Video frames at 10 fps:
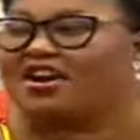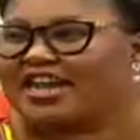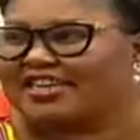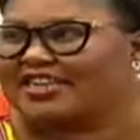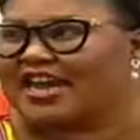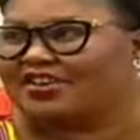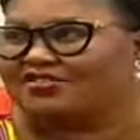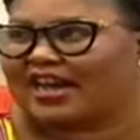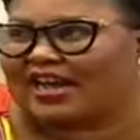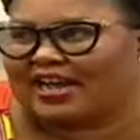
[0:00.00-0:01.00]

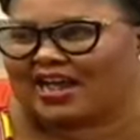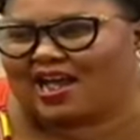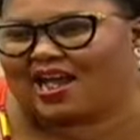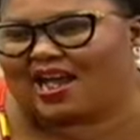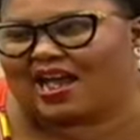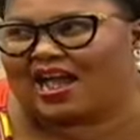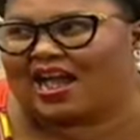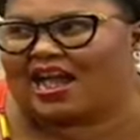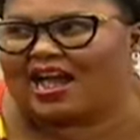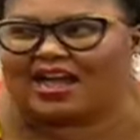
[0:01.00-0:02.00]
Miami shame
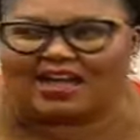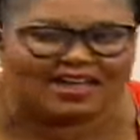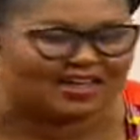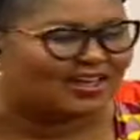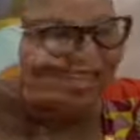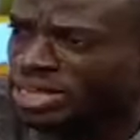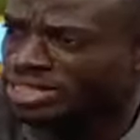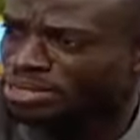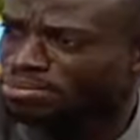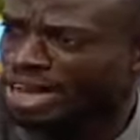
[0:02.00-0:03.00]
and me tear radio
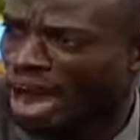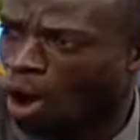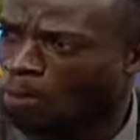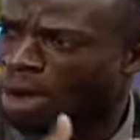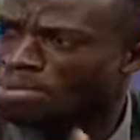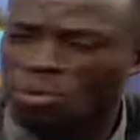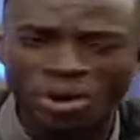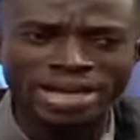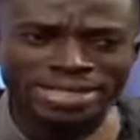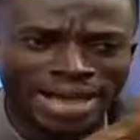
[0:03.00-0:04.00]
station be na or baby
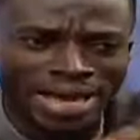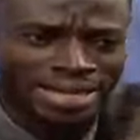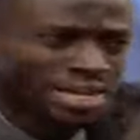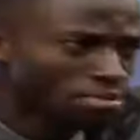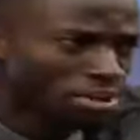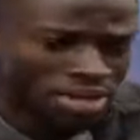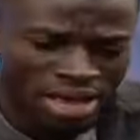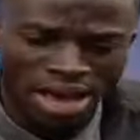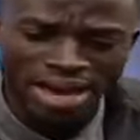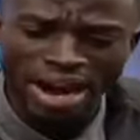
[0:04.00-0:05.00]
winners I did be
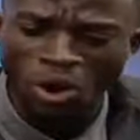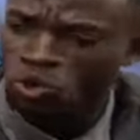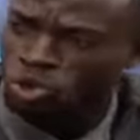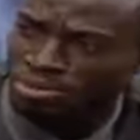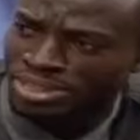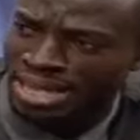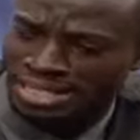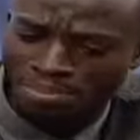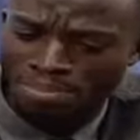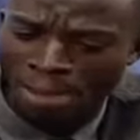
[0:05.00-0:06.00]
and I host to be sans
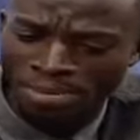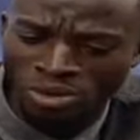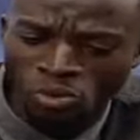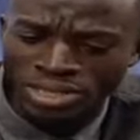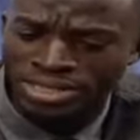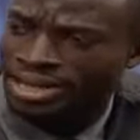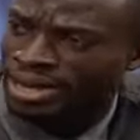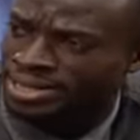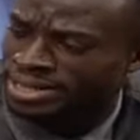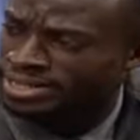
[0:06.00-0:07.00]
mame who this
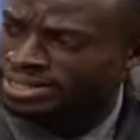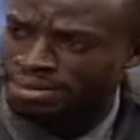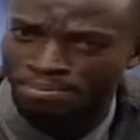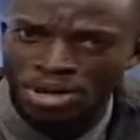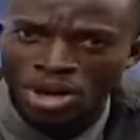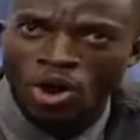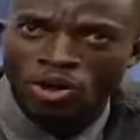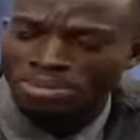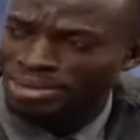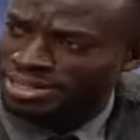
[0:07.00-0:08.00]
can send a shame or
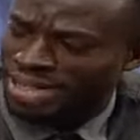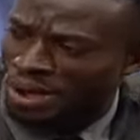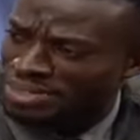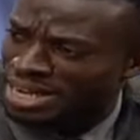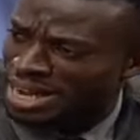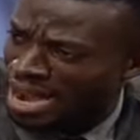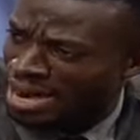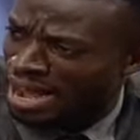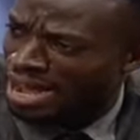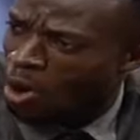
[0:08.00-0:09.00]
some at 1,000
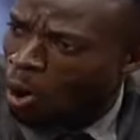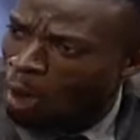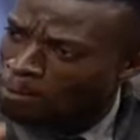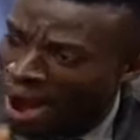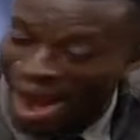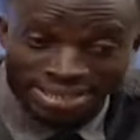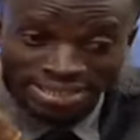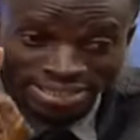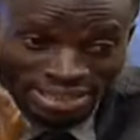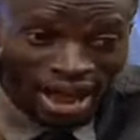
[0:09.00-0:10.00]
Ghana or bad
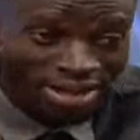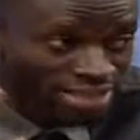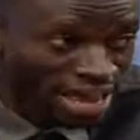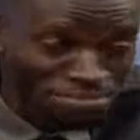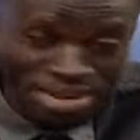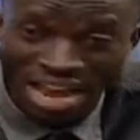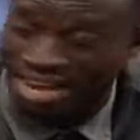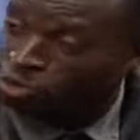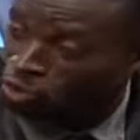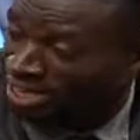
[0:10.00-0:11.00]
10 million
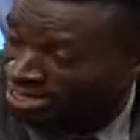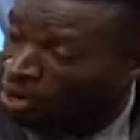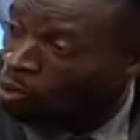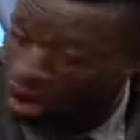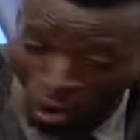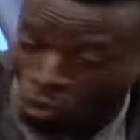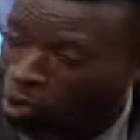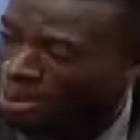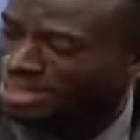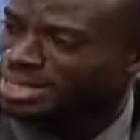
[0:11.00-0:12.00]
at chacha oh
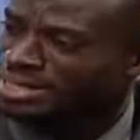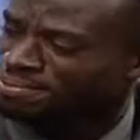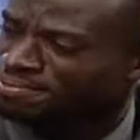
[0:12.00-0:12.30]
chroma say.